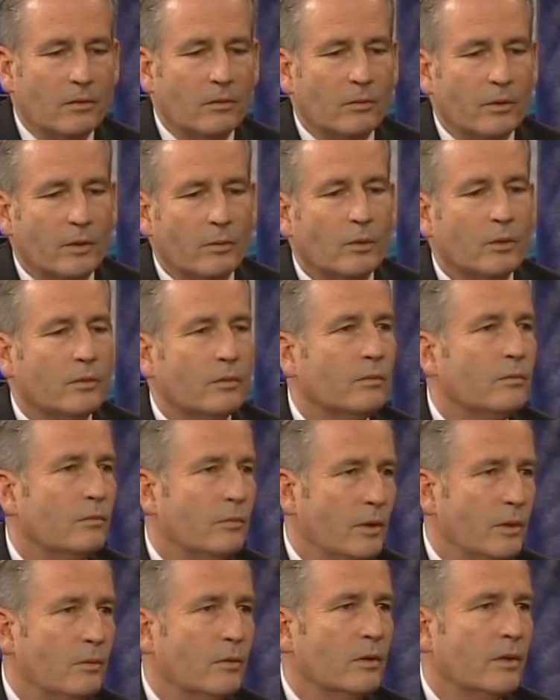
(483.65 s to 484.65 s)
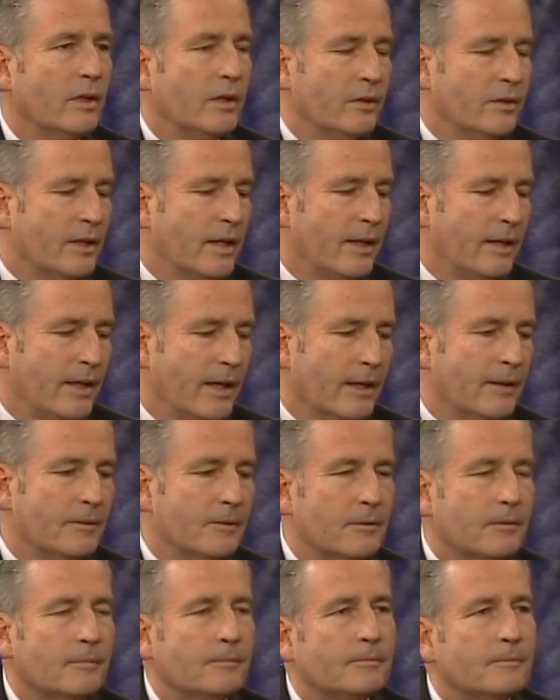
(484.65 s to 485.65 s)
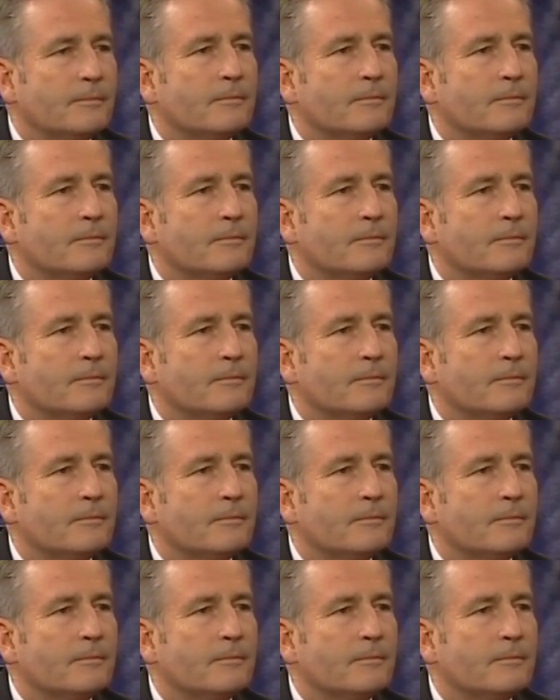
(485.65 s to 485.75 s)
we will entertain that. So.